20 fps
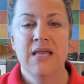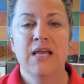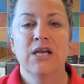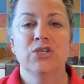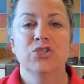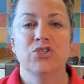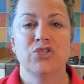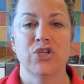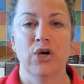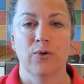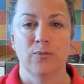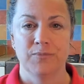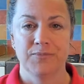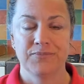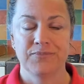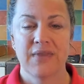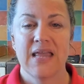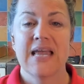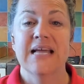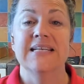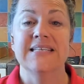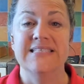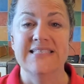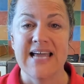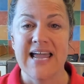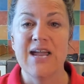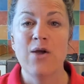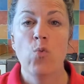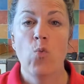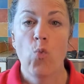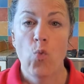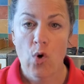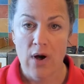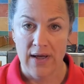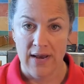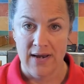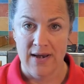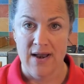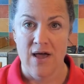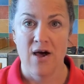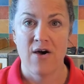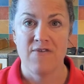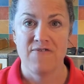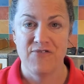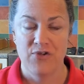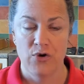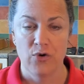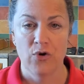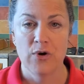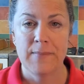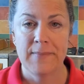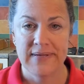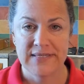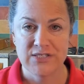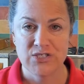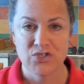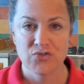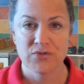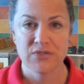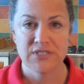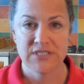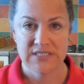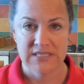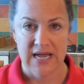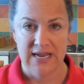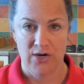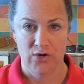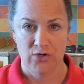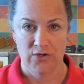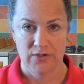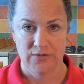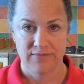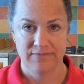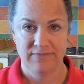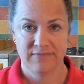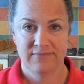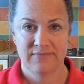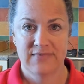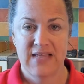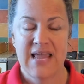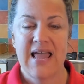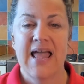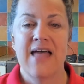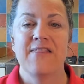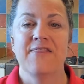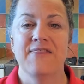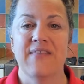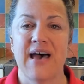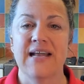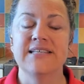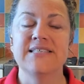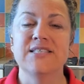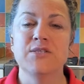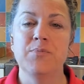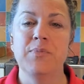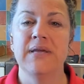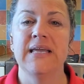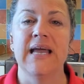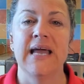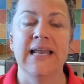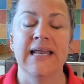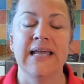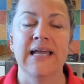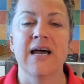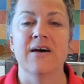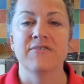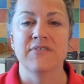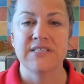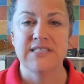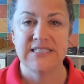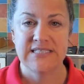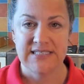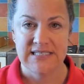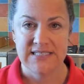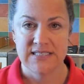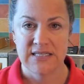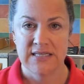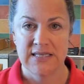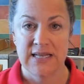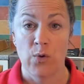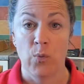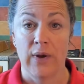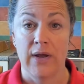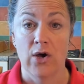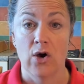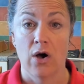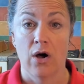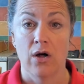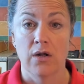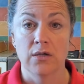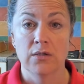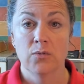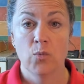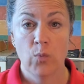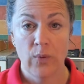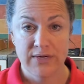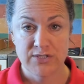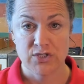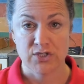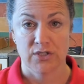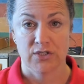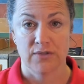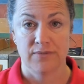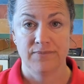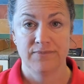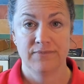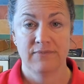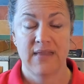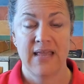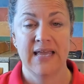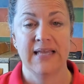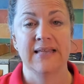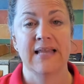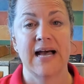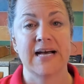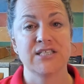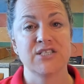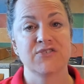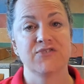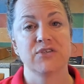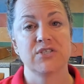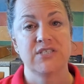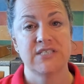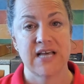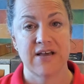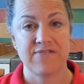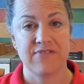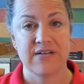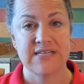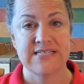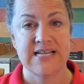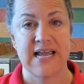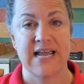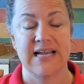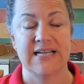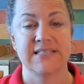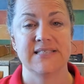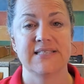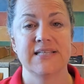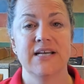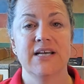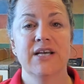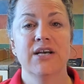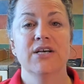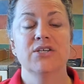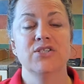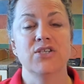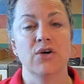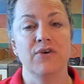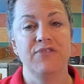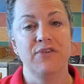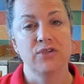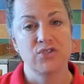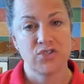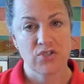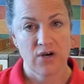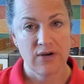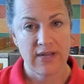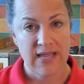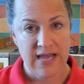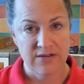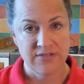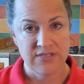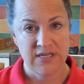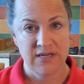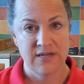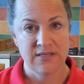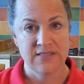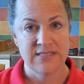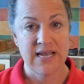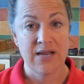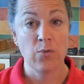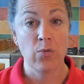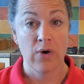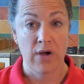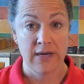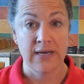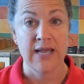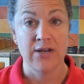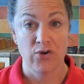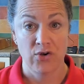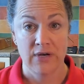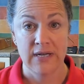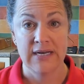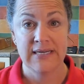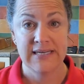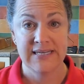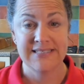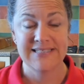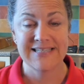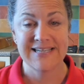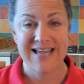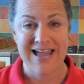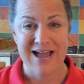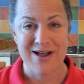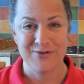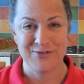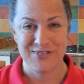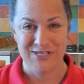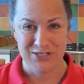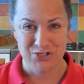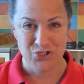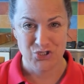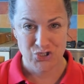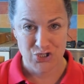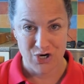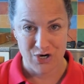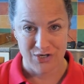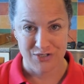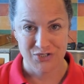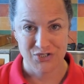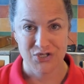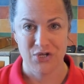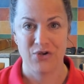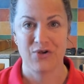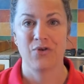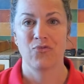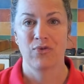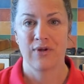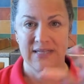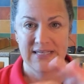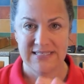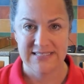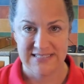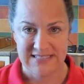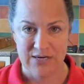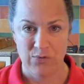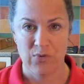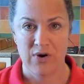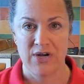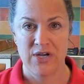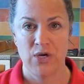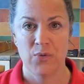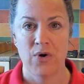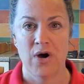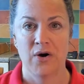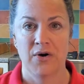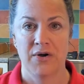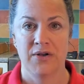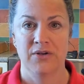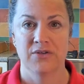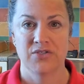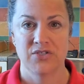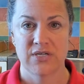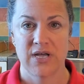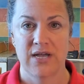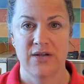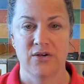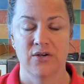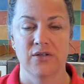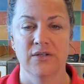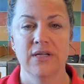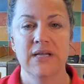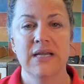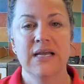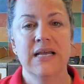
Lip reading: So, day one of your menstrual cycle, that is the beginning of a season that we call winter. It lasts for 7 days. So if you start counting on day one, and you're going to need to count and chart so you can really see where you are in your cycle,